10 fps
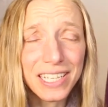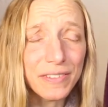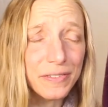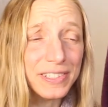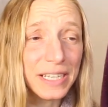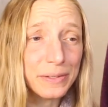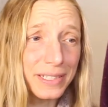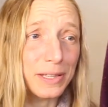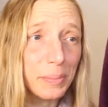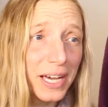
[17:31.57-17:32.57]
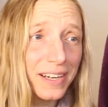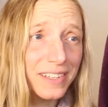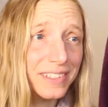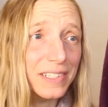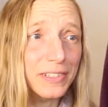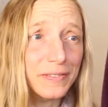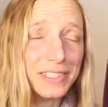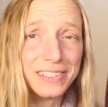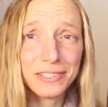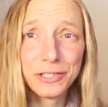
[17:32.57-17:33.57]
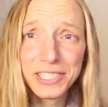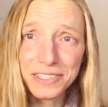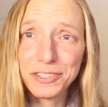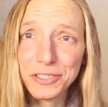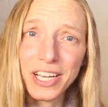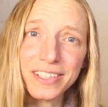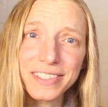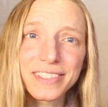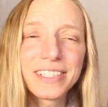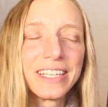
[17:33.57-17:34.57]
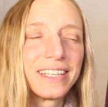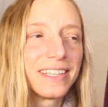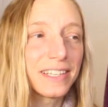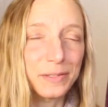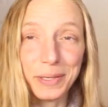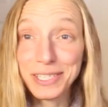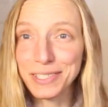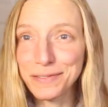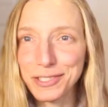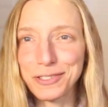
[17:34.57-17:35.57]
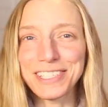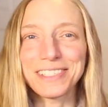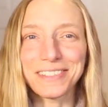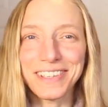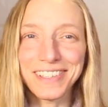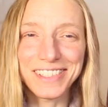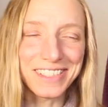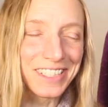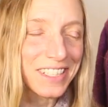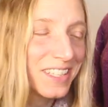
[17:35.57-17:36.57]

even if it's outside the pattern, even if it stretches your knowledge, especially if it stretches your knowledge.